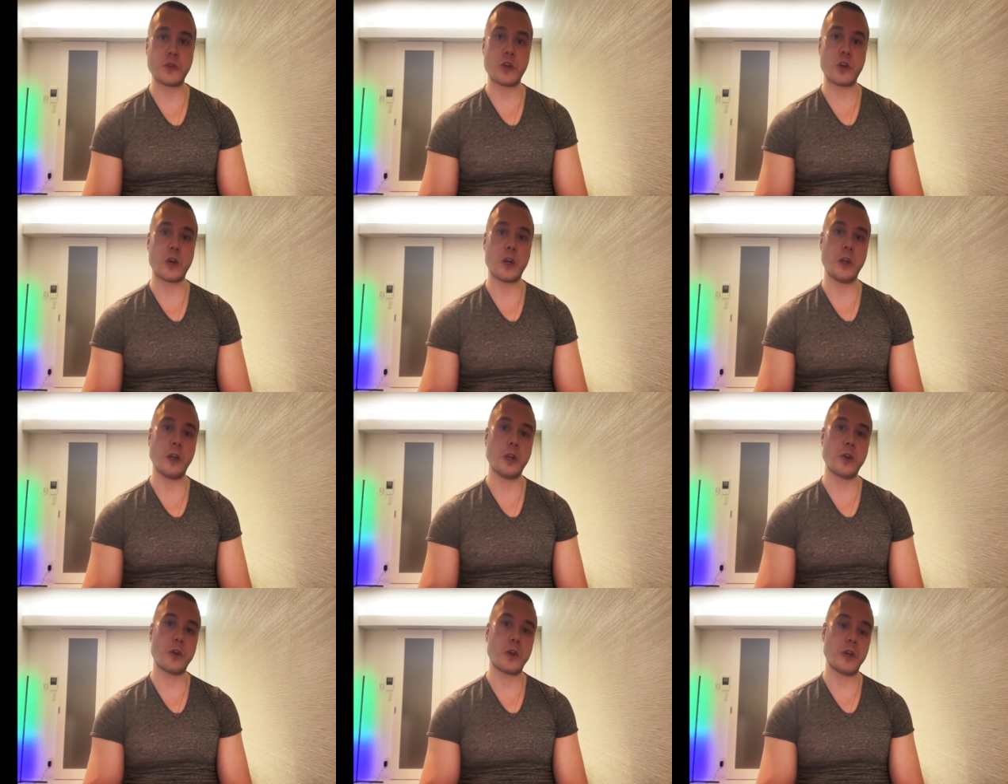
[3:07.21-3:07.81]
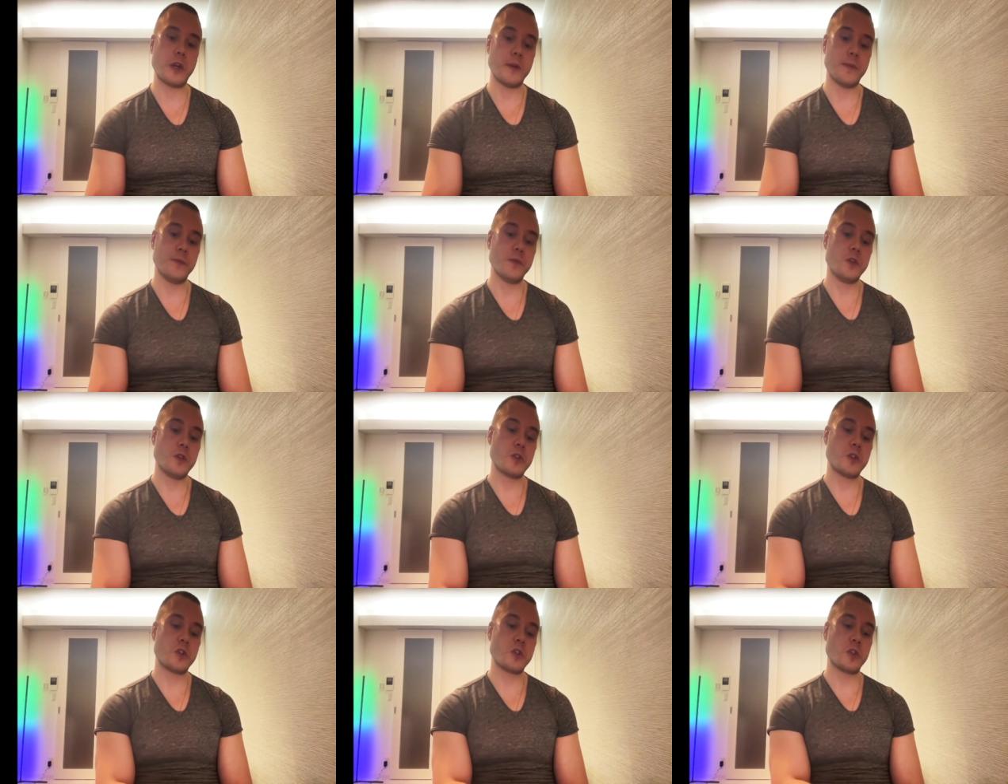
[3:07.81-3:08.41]
You're going to learn it
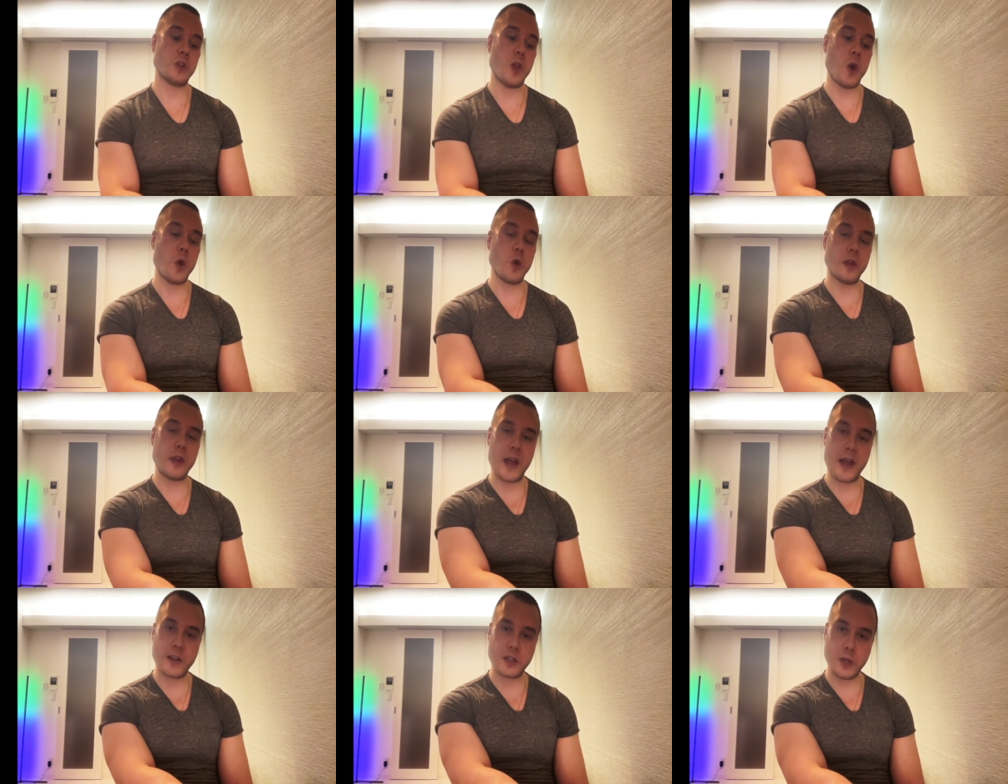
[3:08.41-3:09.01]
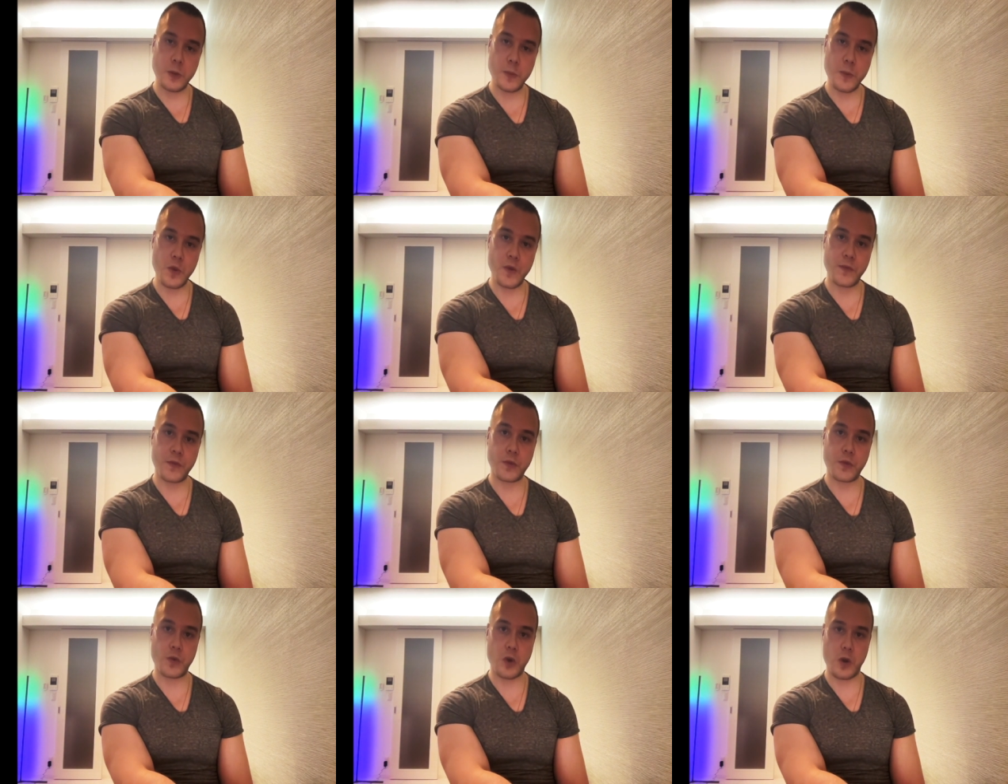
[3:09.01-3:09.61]
slowly as you move
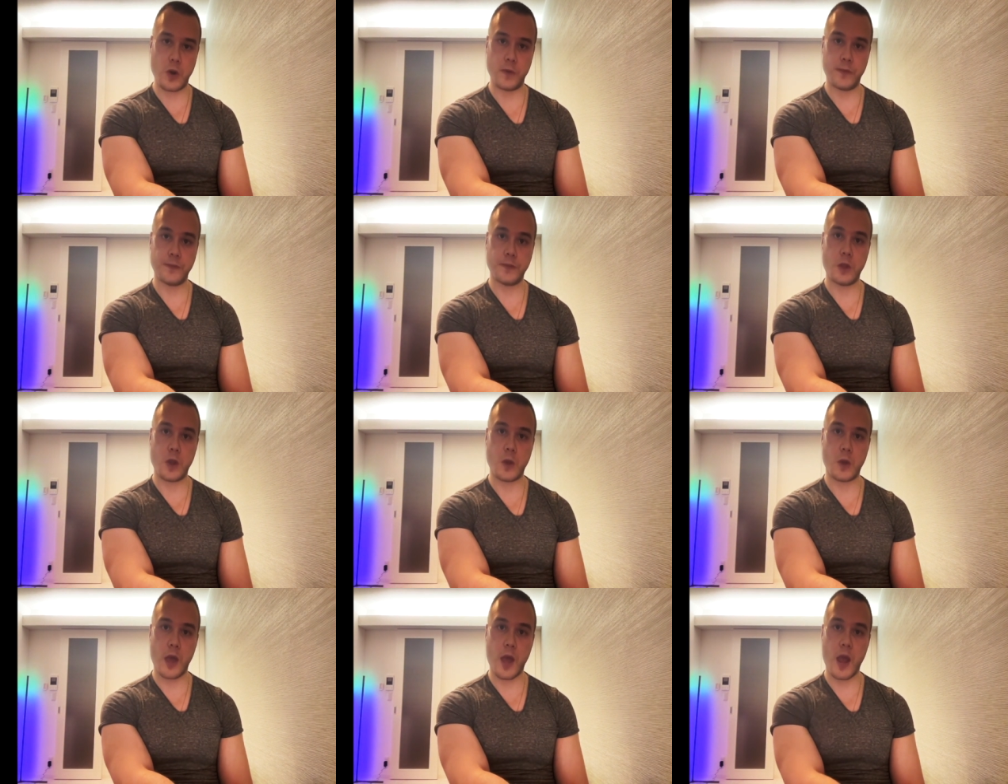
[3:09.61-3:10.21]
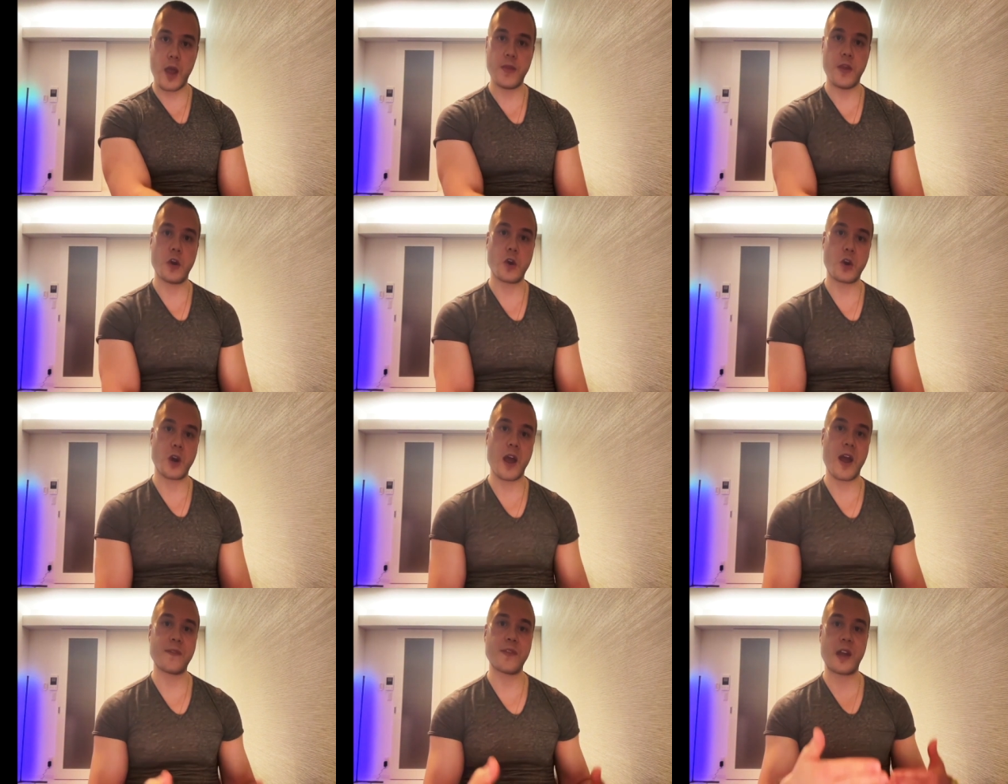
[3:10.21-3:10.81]
through, okay? And then you're
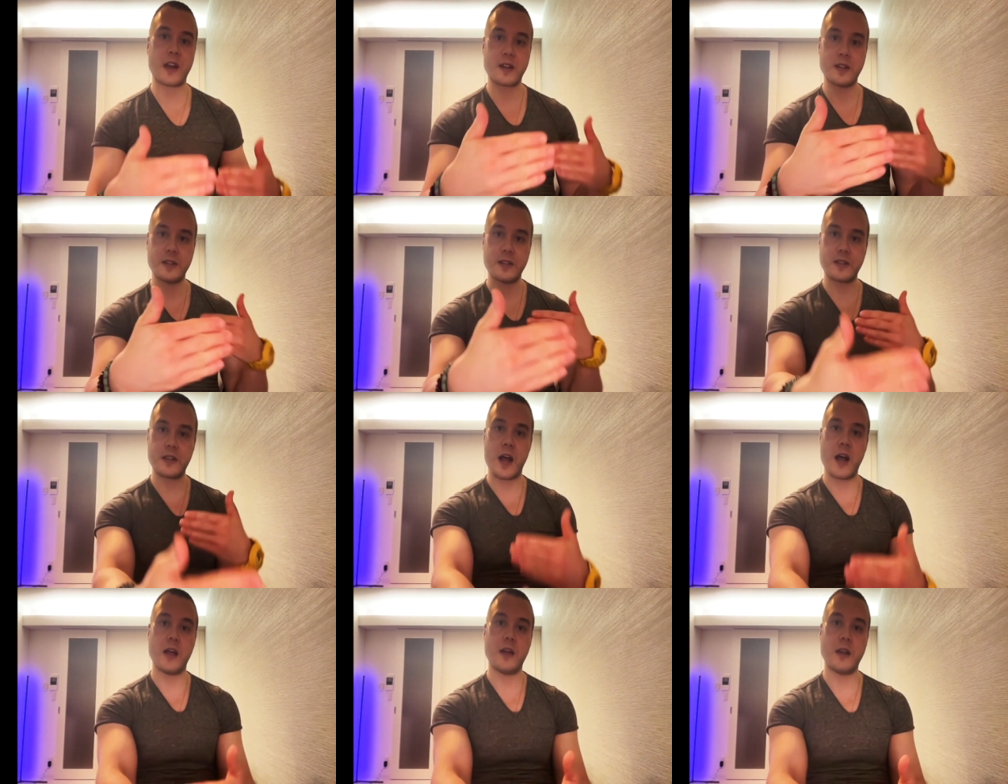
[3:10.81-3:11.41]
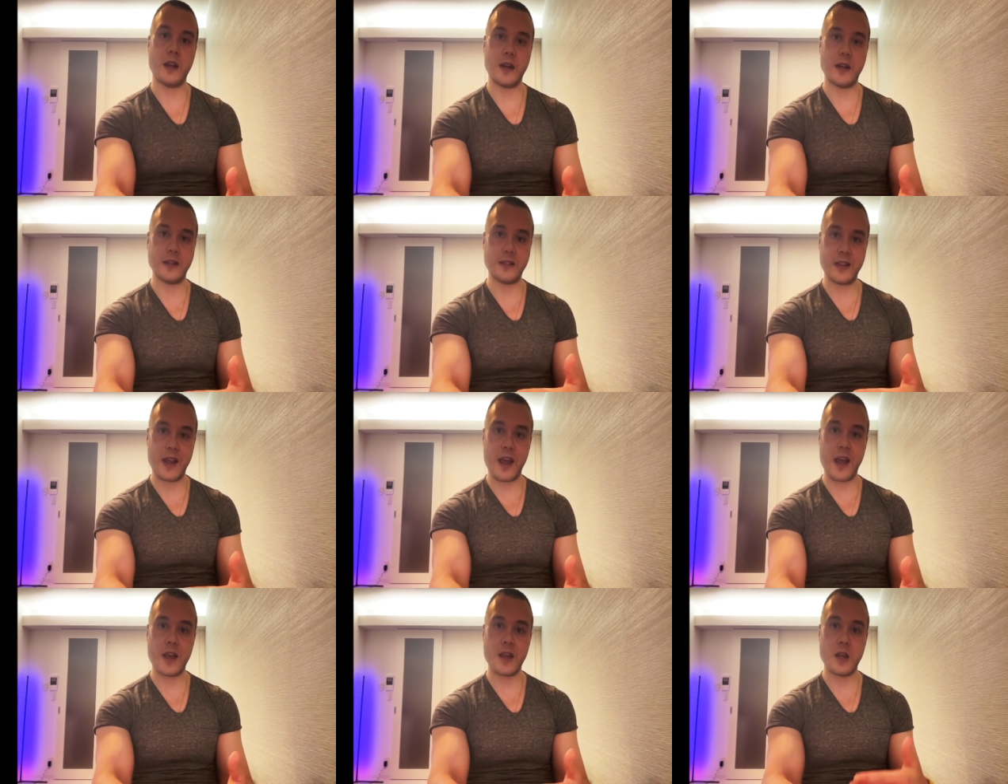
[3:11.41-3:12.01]
going to have that consolidated
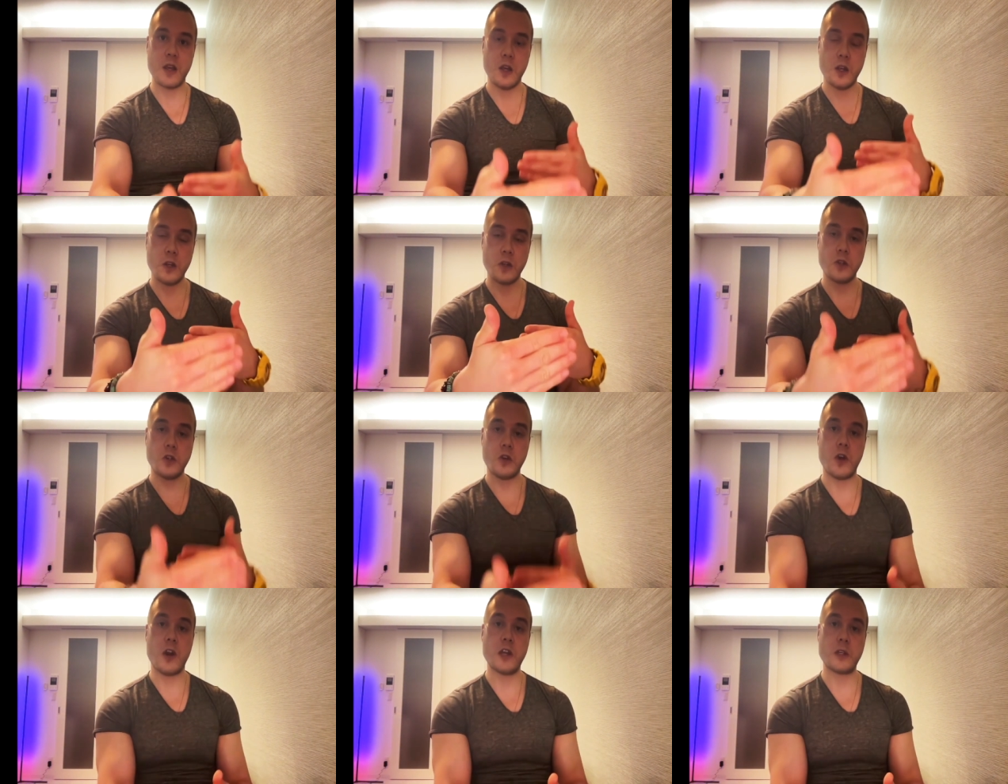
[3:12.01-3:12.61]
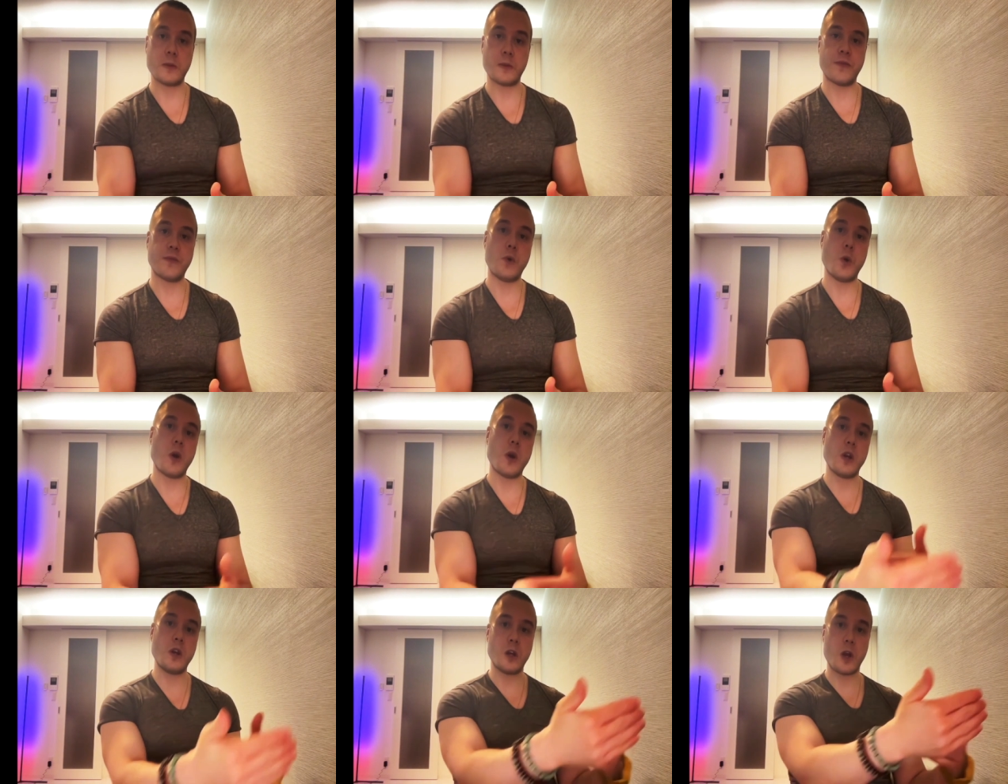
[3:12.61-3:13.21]
day 2 days
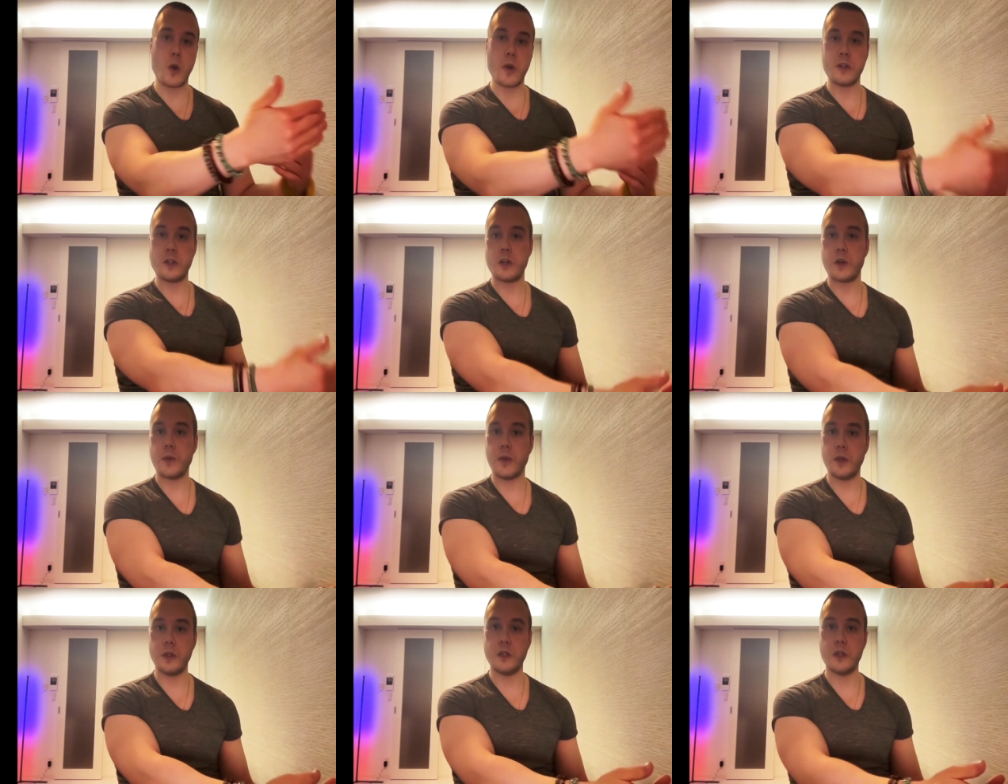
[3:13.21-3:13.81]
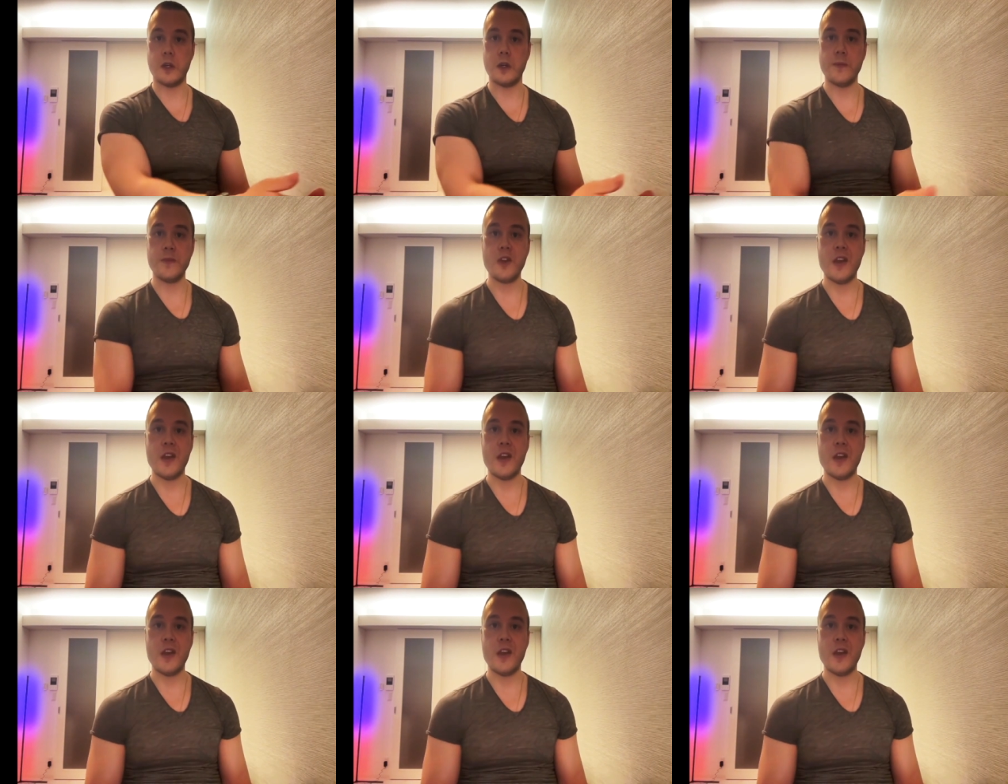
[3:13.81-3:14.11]
before, and you go into your real deal.